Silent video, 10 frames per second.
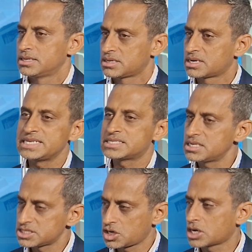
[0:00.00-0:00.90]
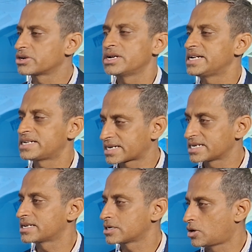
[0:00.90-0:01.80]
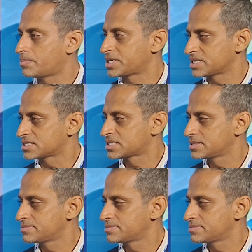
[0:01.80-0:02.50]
The reason is not really technical competence